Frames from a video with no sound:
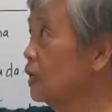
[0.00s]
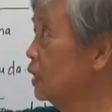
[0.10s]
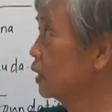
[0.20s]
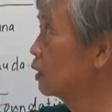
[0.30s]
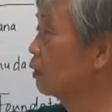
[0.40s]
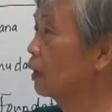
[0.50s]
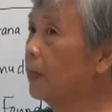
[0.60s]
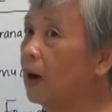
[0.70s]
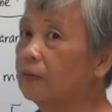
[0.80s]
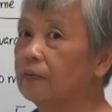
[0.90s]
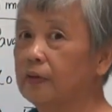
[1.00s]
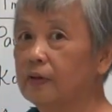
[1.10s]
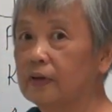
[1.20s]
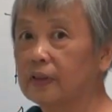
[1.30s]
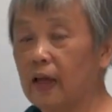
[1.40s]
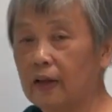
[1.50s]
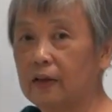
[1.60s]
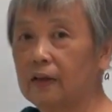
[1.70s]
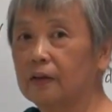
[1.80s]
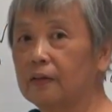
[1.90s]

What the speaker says: he talked about the technique.